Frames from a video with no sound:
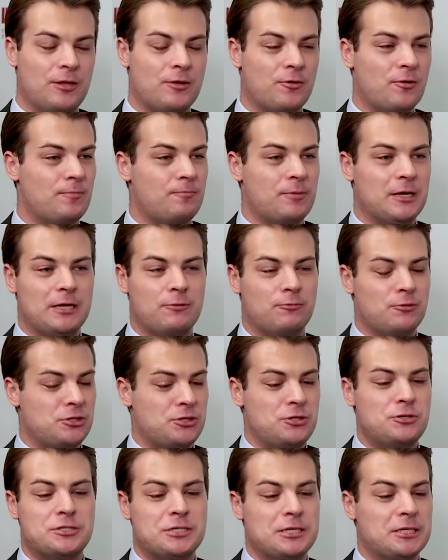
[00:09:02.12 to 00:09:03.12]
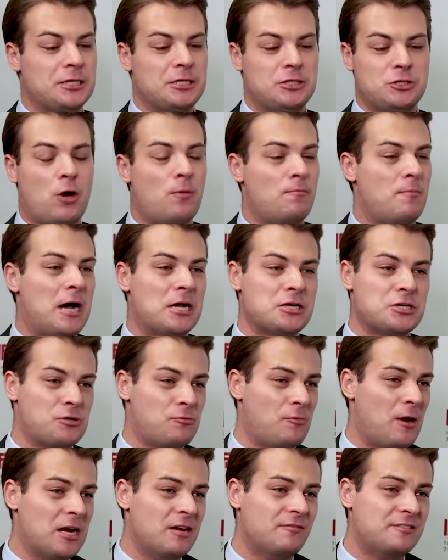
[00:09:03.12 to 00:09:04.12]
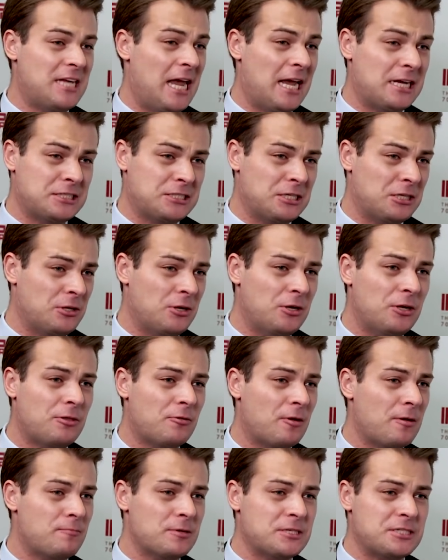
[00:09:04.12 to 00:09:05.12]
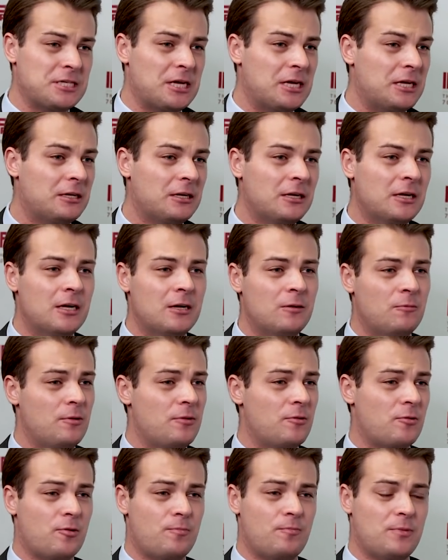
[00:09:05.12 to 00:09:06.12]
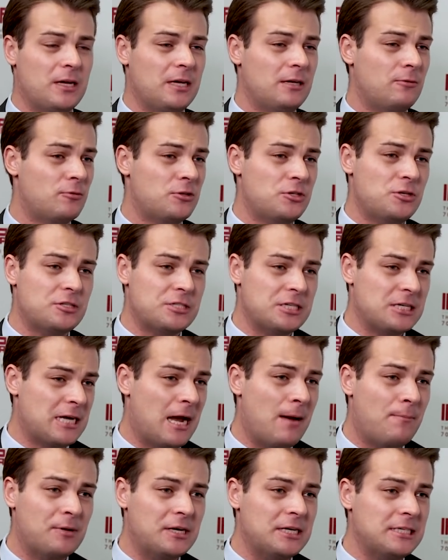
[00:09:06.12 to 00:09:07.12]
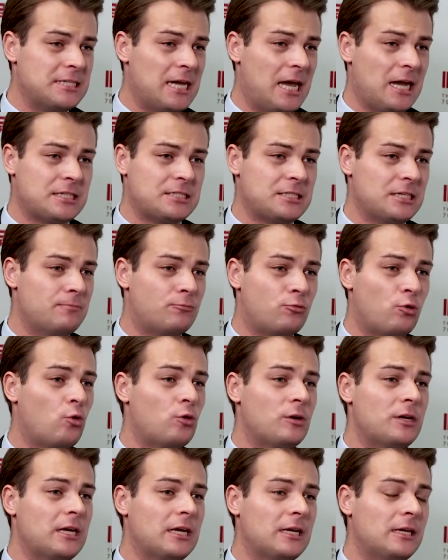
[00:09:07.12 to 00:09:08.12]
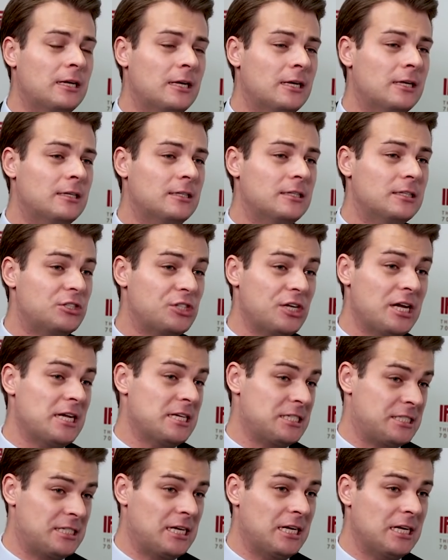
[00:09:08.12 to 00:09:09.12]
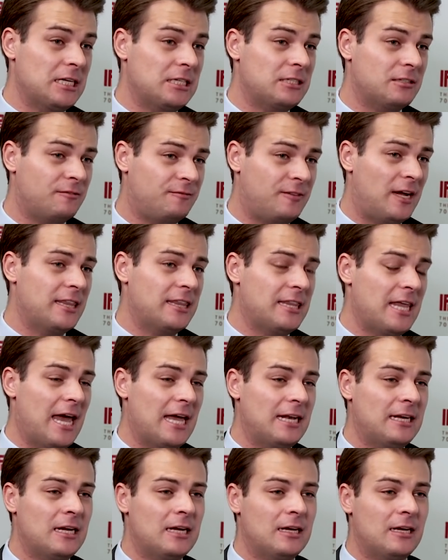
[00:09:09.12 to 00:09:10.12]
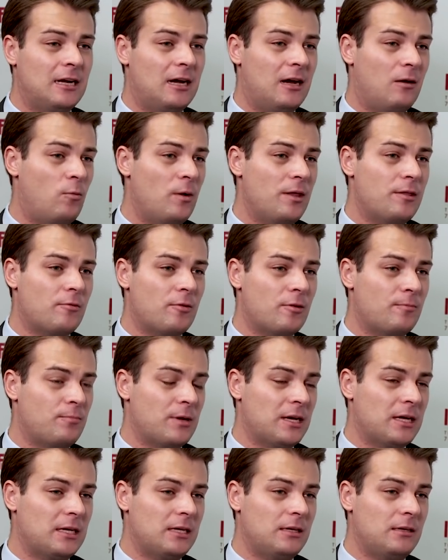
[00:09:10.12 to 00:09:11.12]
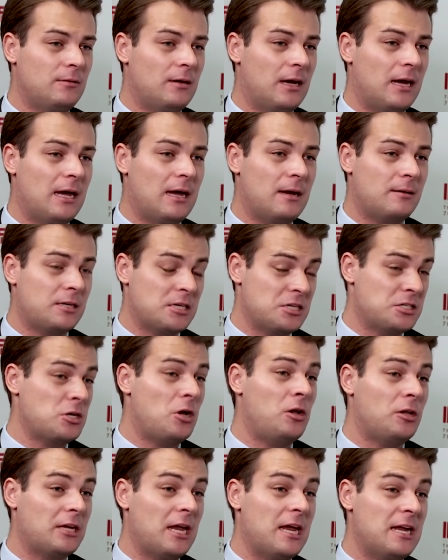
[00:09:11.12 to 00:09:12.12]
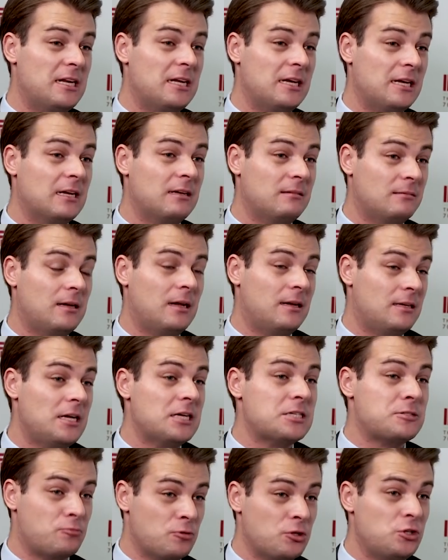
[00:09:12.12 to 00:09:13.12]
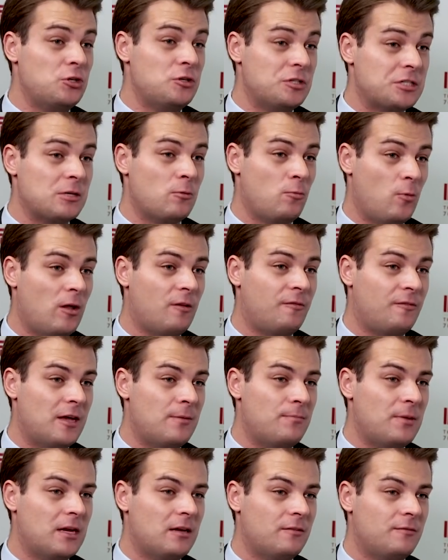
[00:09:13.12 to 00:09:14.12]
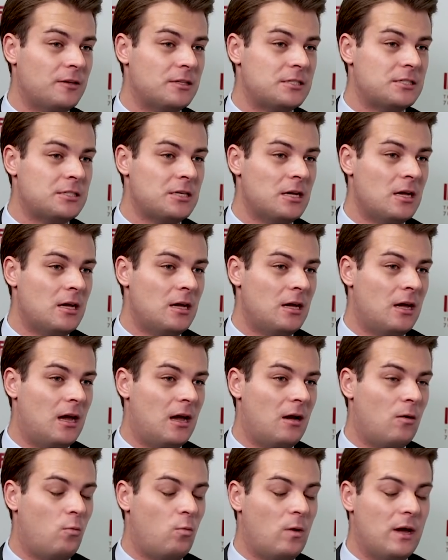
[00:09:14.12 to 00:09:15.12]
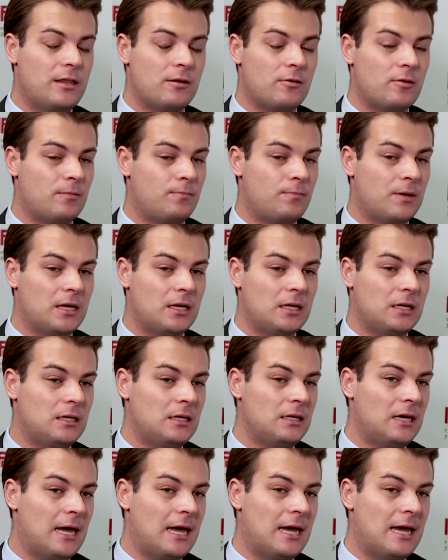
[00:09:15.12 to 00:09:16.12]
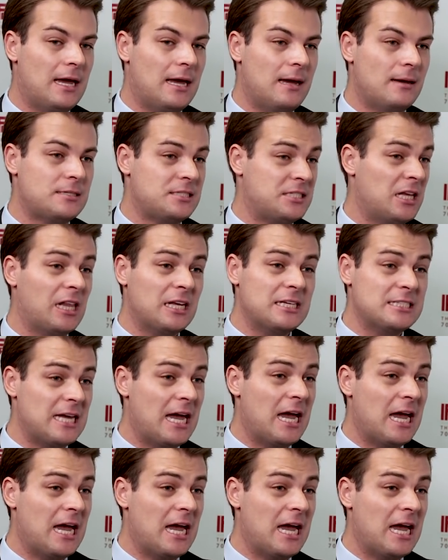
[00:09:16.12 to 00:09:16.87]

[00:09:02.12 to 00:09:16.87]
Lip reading: whether it be reducing the top marginal rate of tax to 33%, whether it be reducing company tax and broadening the GST to fund that, whether it be consolidating and yes, reducing welfare benefits, whether it be selling